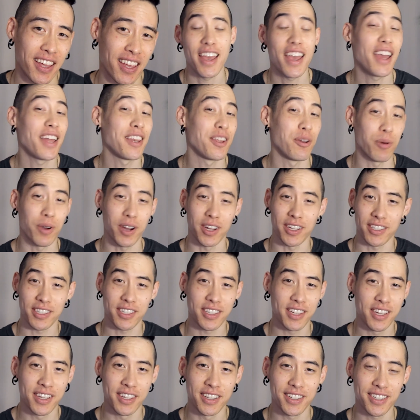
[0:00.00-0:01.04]

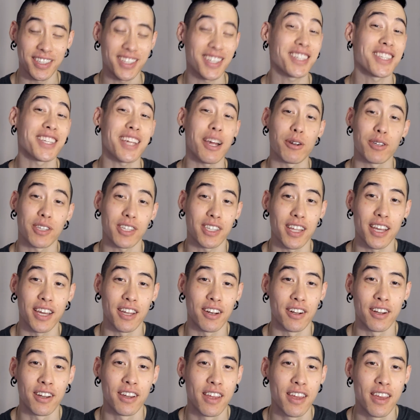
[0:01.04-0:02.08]
Anyways, 6 hours
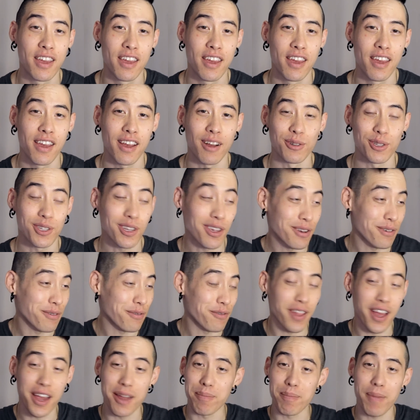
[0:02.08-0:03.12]
later, I was on a
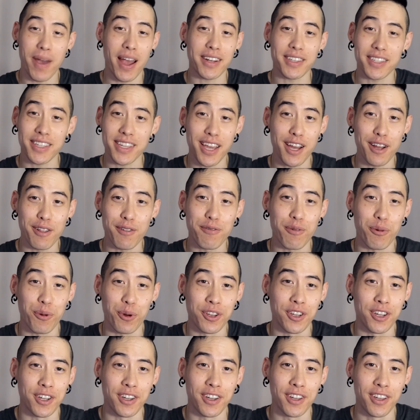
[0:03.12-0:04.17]
flight back to
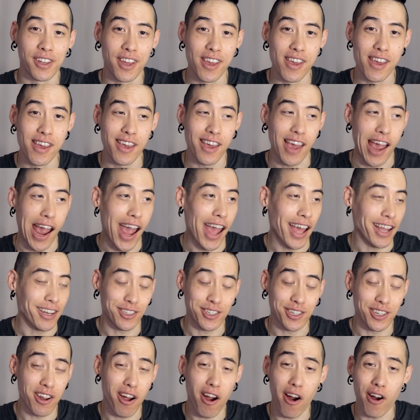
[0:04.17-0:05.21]
California and
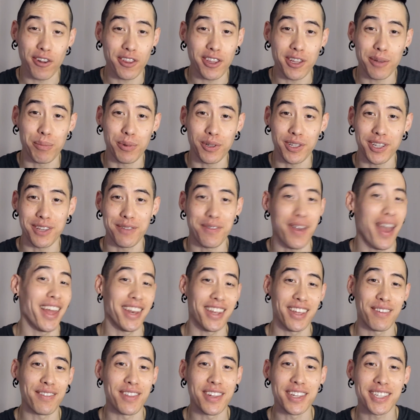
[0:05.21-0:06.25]
could hardly believe
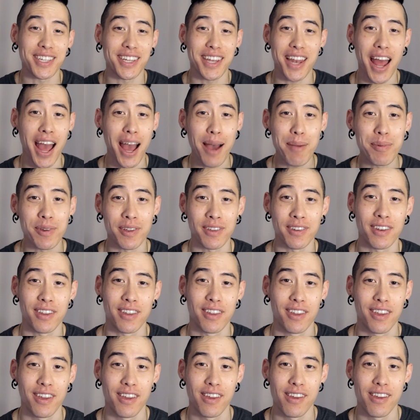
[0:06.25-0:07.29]
any of this had happened.
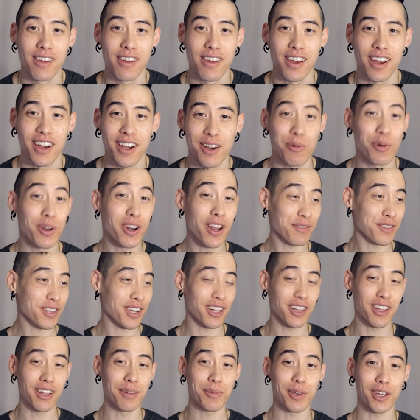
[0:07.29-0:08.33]
I went off to
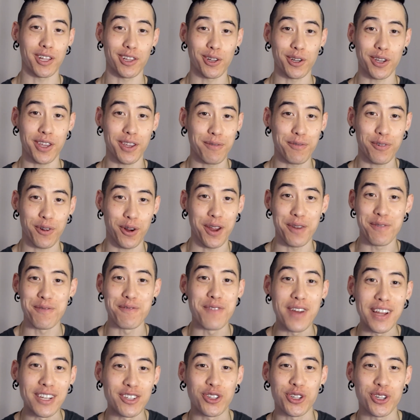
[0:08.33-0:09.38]
Colombia looking for
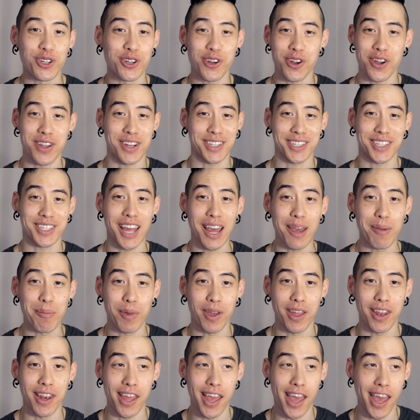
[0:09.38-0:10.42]
adventure and
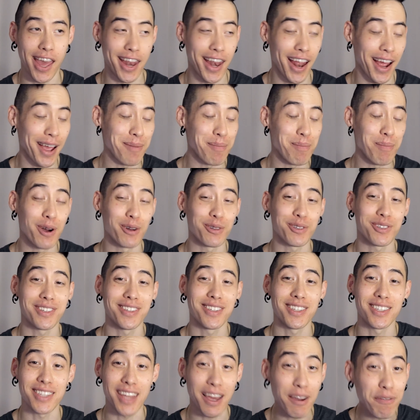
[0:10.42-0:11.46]
excitement, and I most
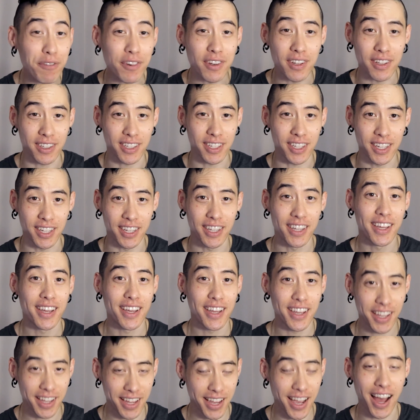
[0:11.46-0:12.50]
definitely
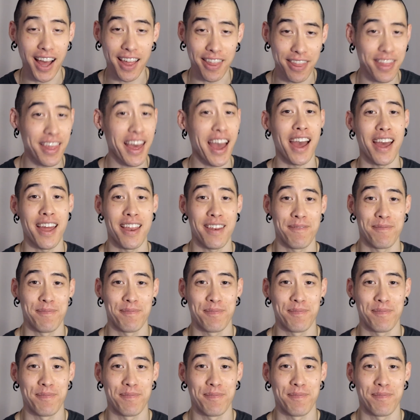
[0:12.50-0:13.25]
got that.